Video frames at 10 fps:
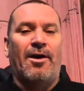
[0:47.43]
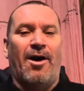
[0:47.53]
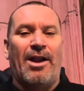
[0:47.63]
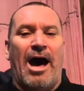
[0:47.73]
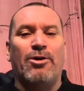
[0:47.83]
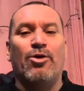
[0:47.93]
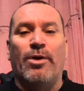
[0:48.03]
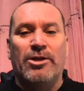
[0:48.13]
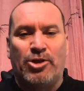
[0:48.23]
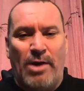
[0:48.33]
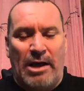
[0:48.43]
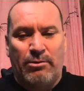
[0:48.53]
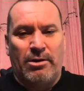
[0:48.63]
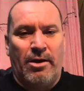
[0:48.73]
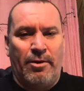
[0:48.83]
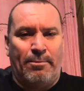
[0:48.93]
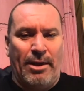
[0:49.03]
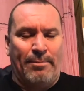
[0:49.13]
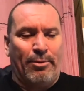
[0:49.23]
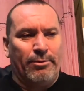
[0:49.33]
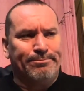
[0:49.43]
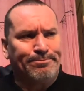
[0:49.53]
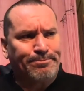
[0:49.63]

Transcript: on how you interact with other people.